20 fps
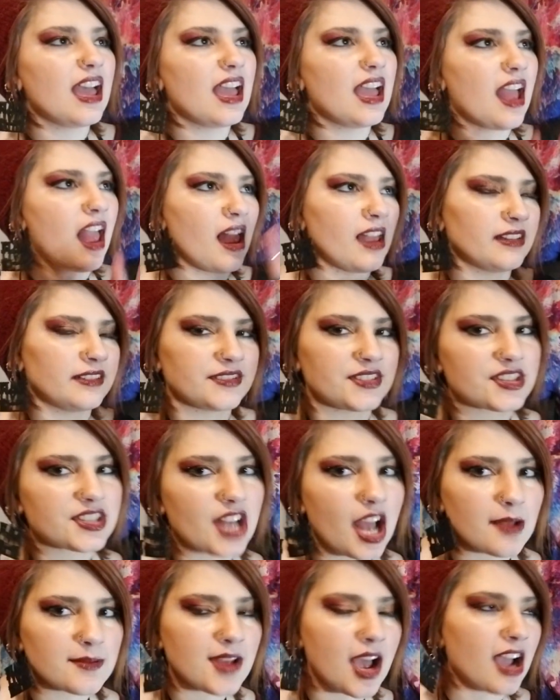and
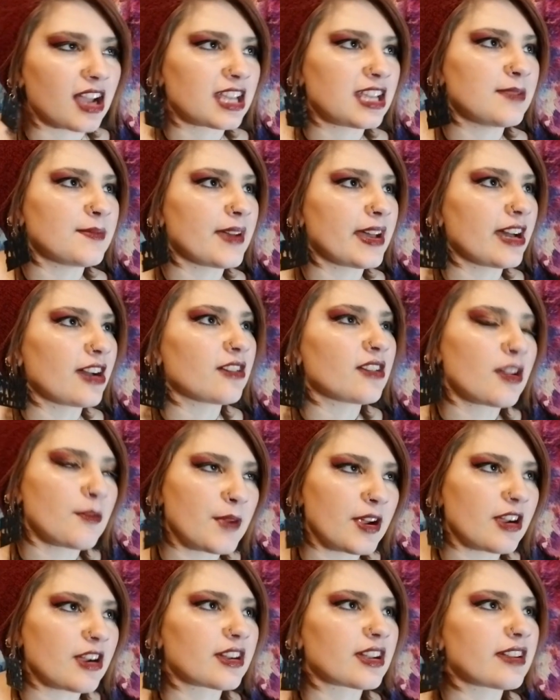stop talking about
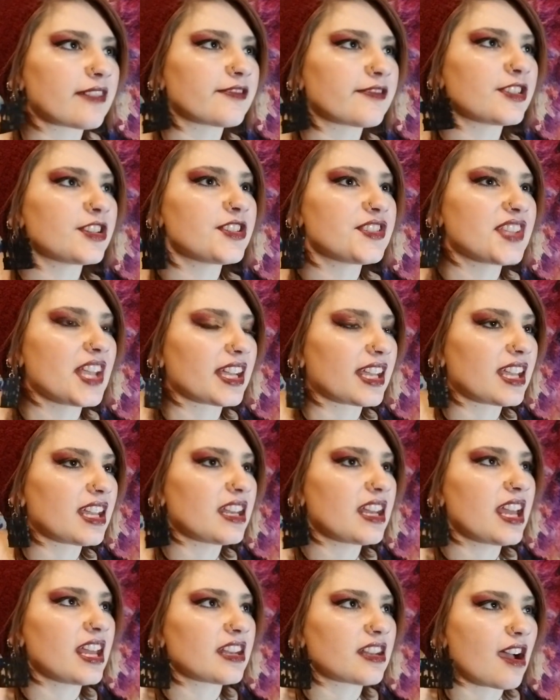America for a second
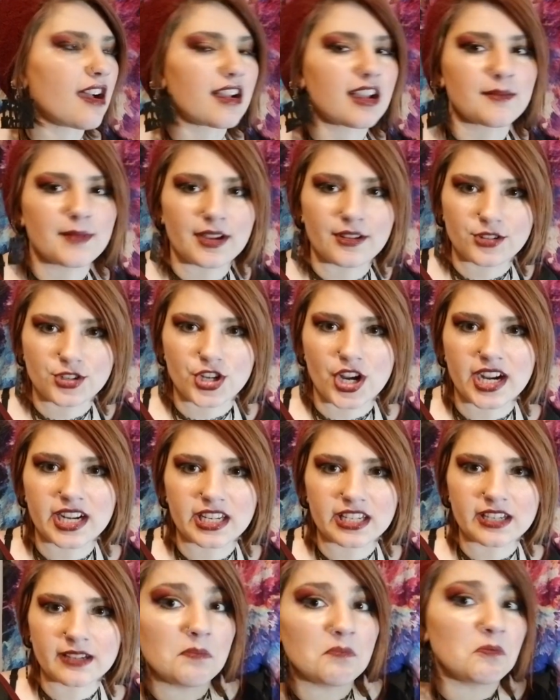and talk about
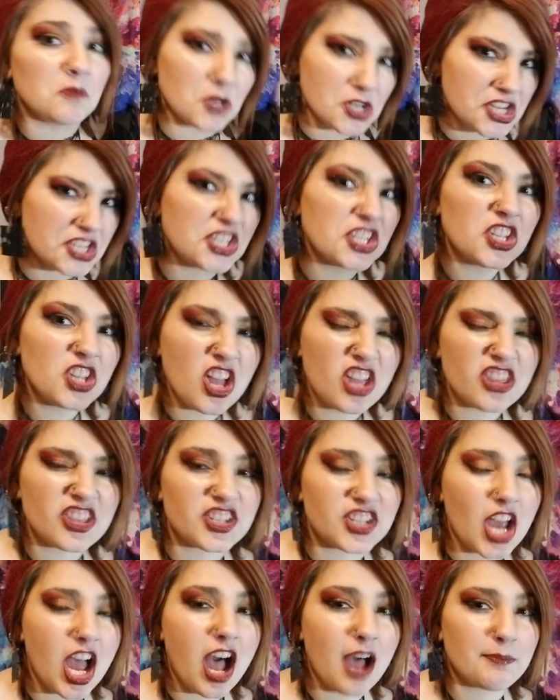China. We're still on the
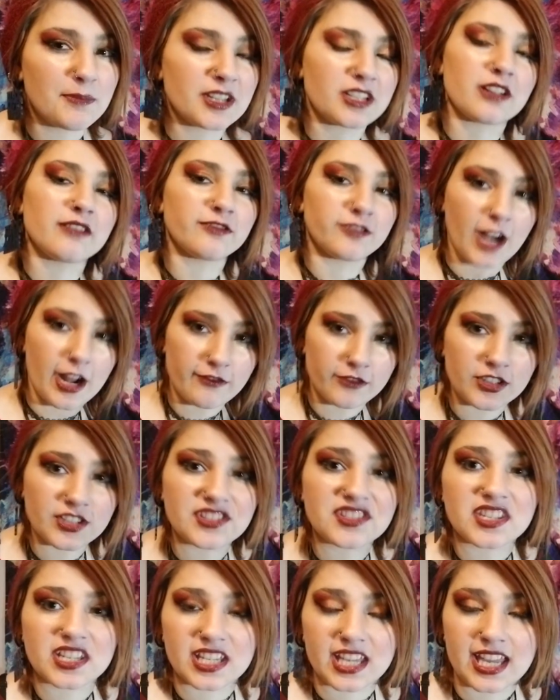topic of
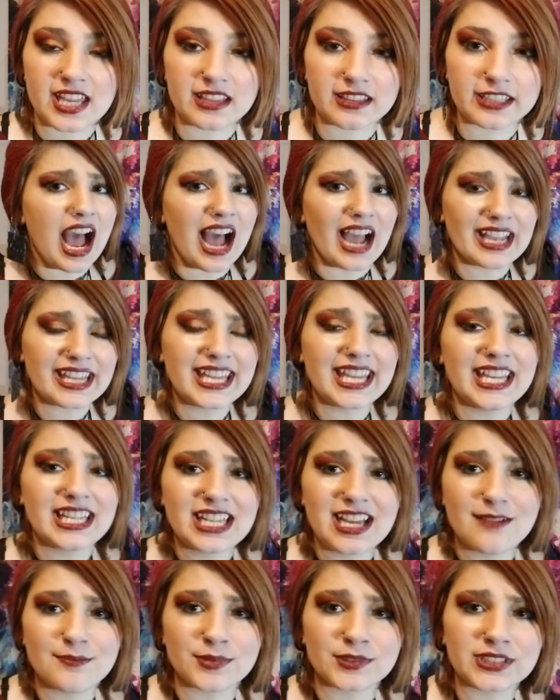referencing Hitler. I
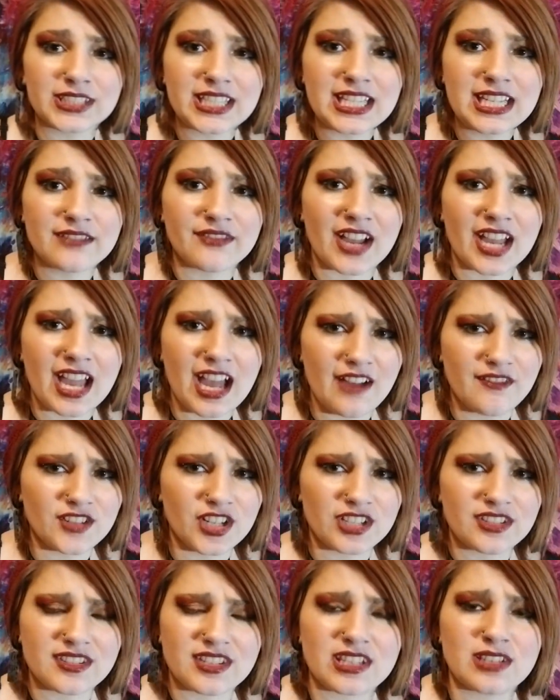cannot believe I have
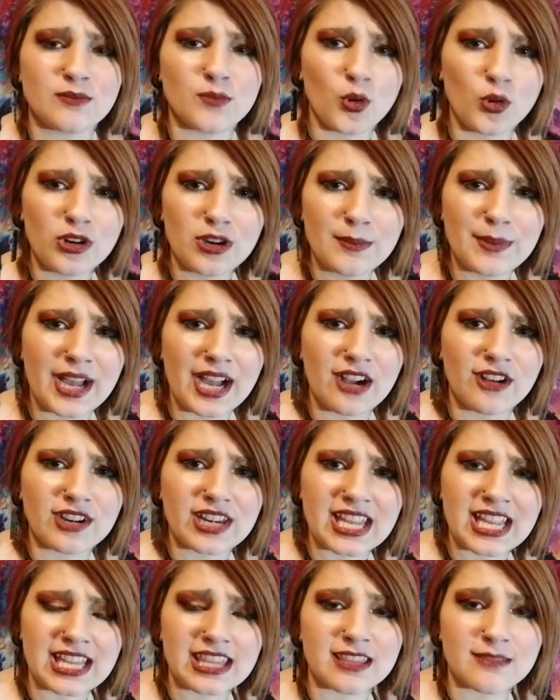not seen more about
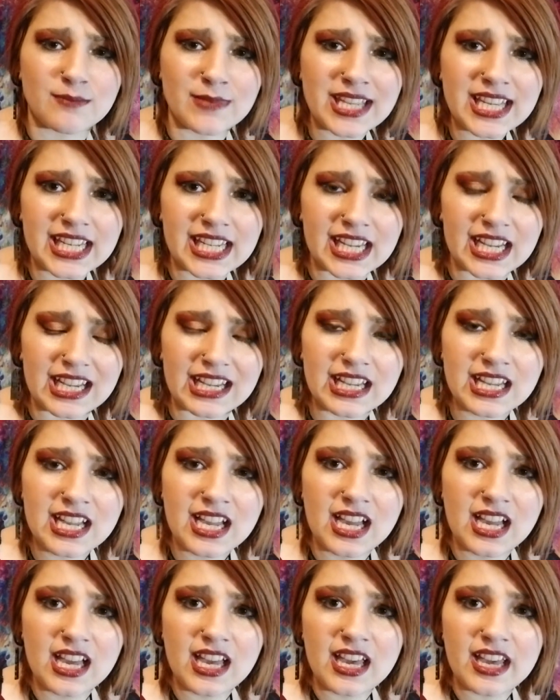in the media
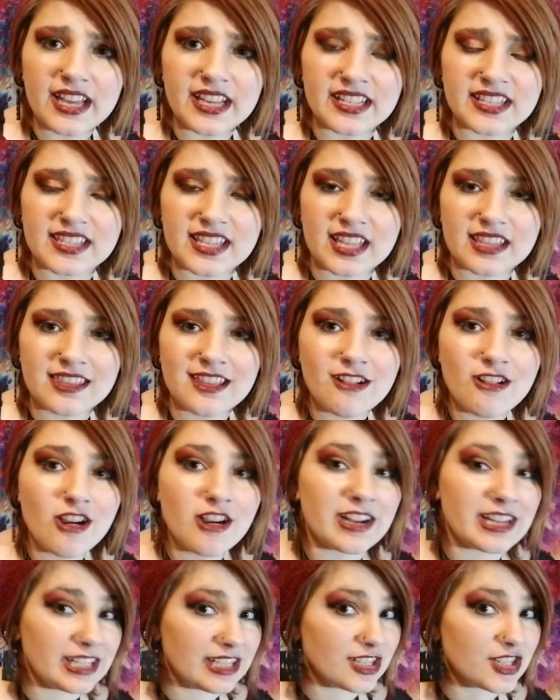is that there are
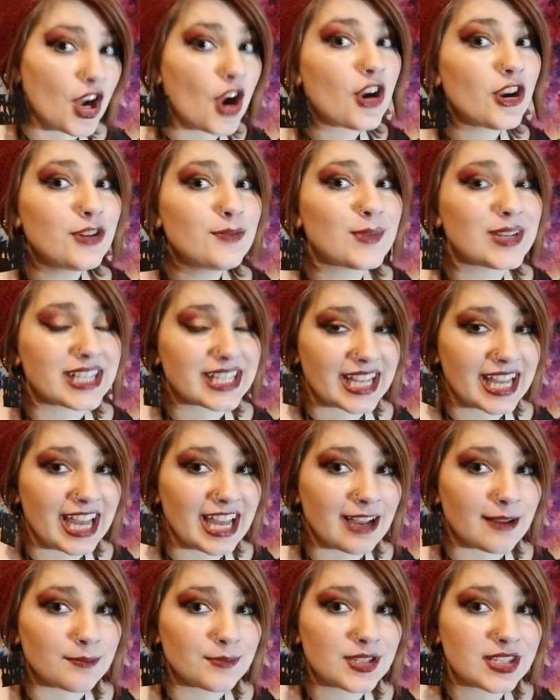internment
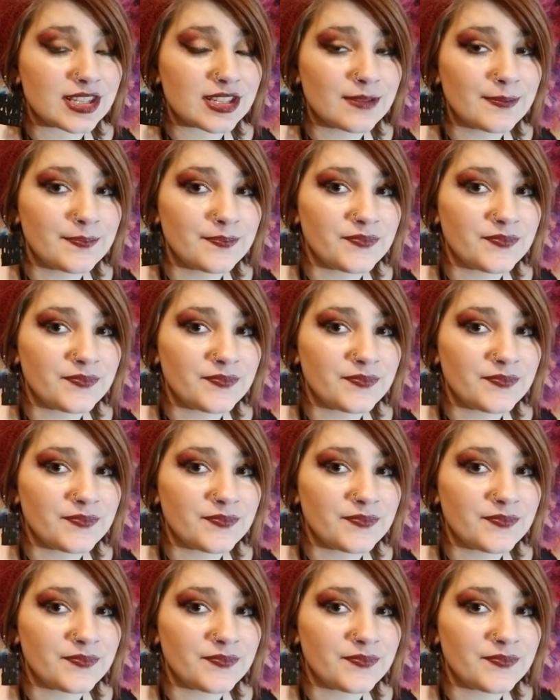camps